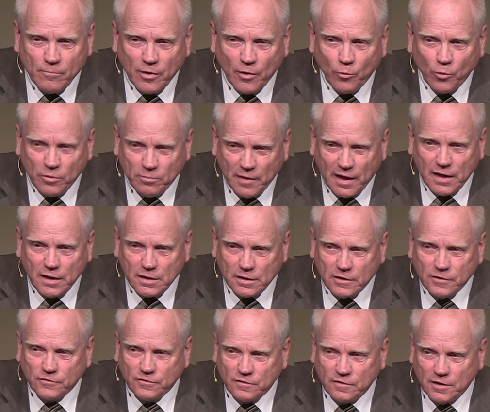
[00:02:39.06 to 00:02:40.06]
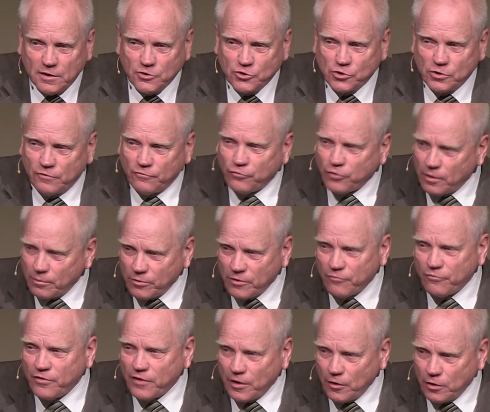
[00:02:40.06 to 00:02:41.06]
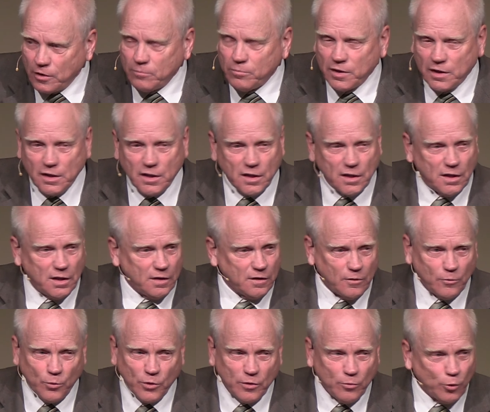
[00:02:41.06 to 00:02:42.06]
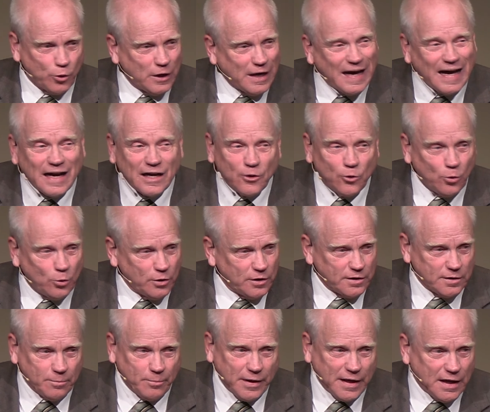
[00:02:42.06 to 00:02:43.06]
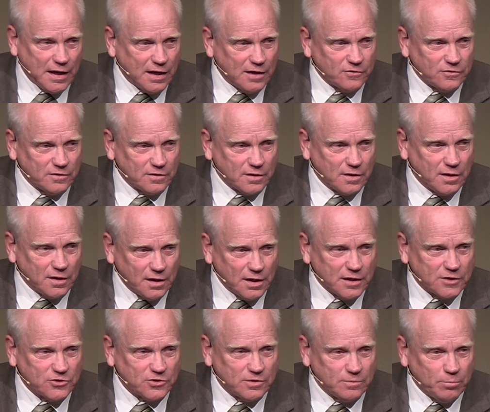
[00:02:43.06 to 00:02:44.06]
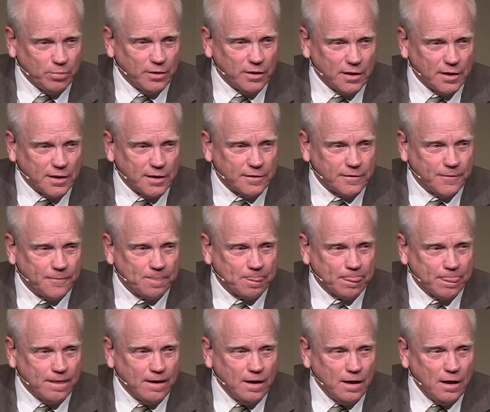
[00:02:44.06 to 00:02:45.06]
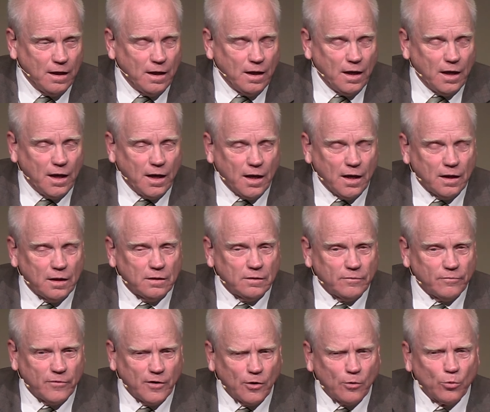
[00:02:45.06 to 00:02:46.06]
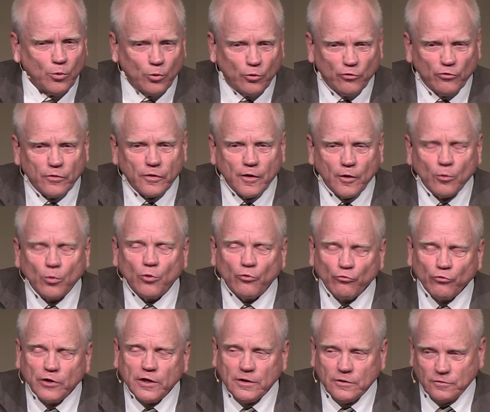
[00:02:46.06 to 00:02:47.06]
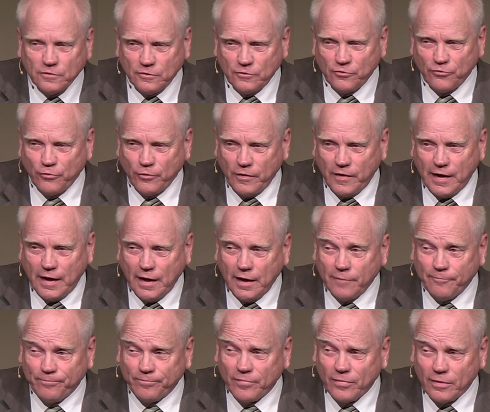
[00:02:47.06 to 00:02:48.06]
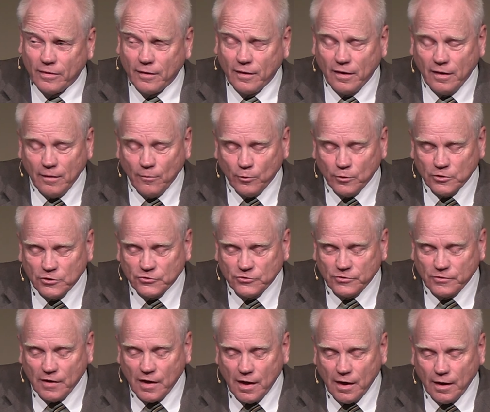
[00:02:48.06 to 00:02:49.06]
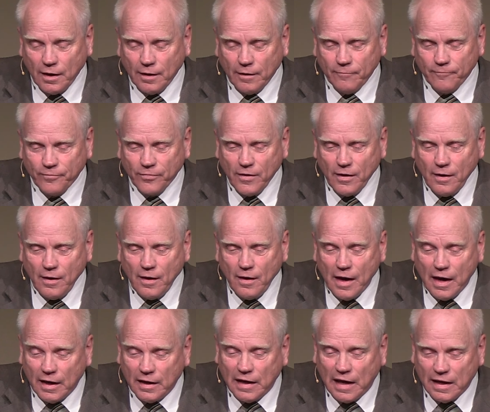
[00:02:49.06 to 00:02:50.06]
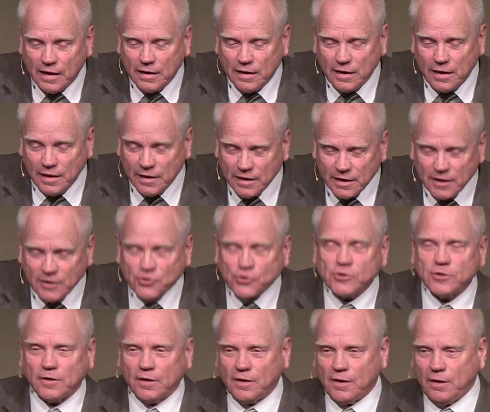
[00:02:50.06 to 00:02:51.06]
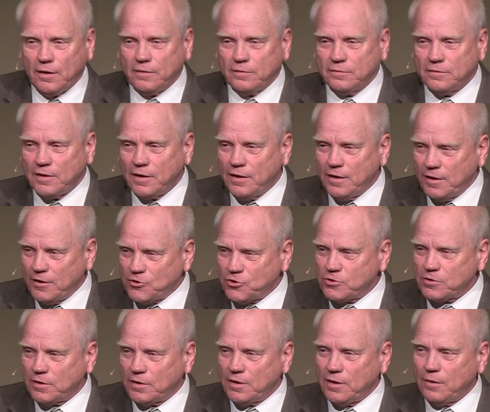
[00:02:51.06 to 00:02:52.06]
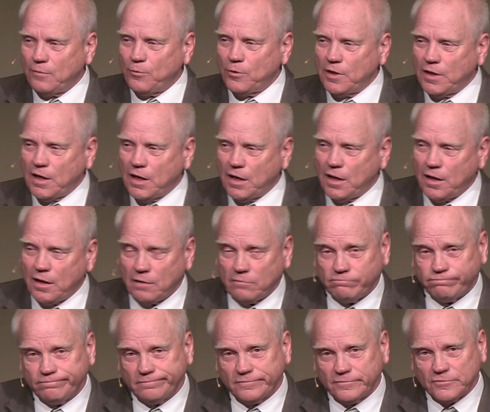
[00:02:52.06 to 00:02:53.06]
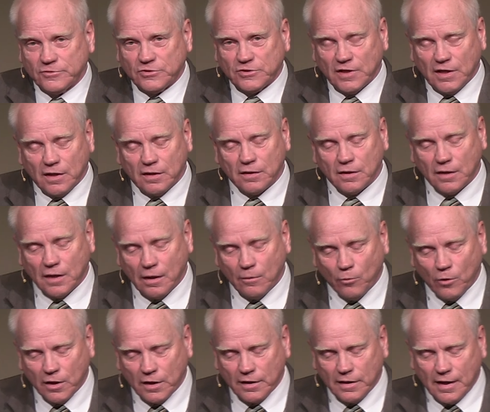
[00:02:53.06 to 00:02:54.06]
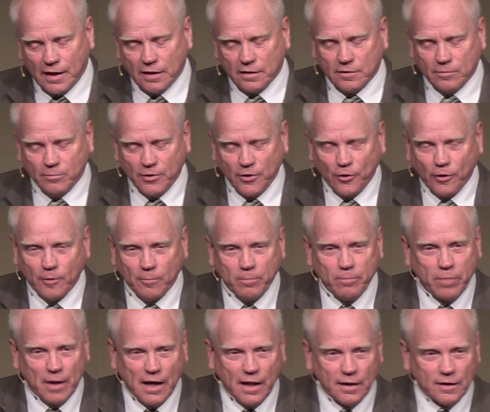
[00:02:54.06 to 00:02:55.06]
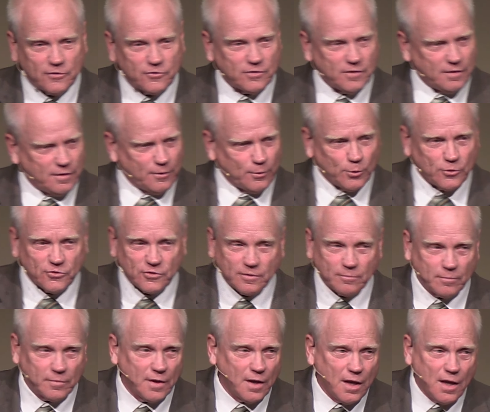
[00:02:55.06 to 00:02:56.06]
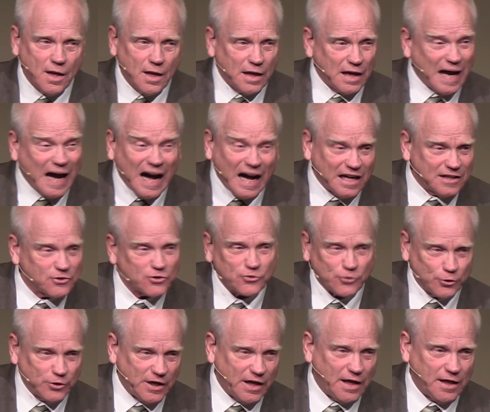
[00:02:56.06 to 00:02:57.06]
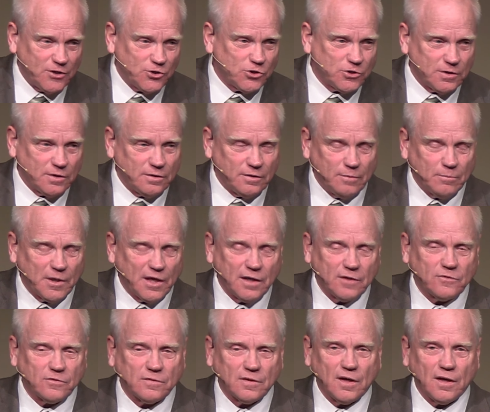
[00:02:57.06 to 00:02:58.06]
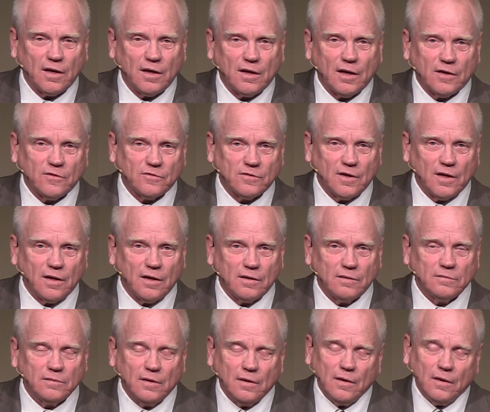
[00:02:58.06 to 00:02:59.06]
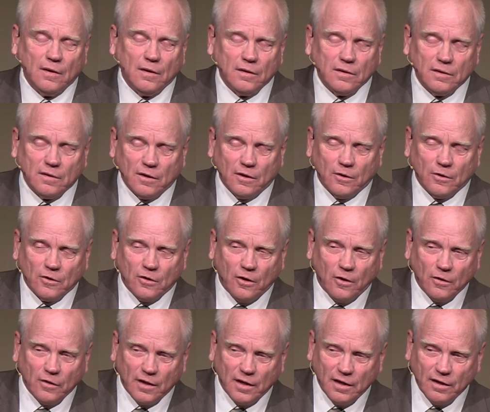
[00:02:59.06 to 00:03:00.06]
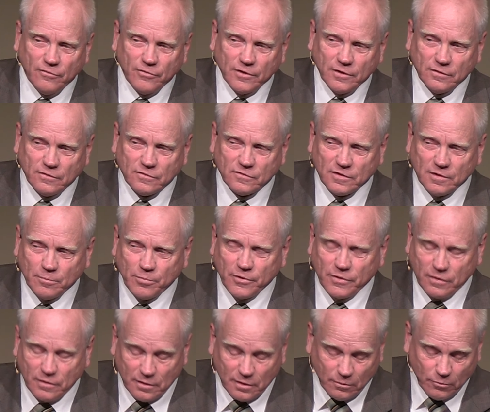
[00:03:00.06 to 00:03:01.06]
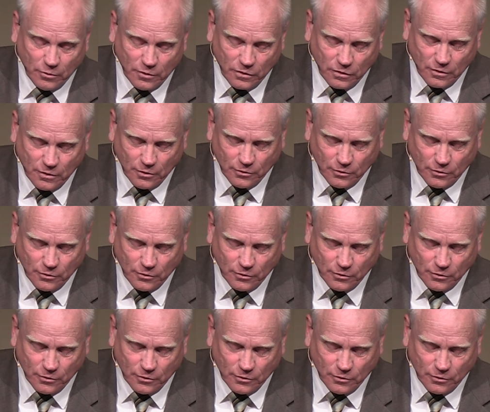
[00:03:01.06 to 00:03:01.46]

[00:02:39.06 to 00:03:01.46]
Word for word: But we made a decision from the very beginning that we were not going to pass a collection plate. And there were, there were reasons for that. It was um, at, uh, initially, initially when I said that I wanted that to be our policy, there was some consternation, you might say, and I say it, you know, in all love and sympathy with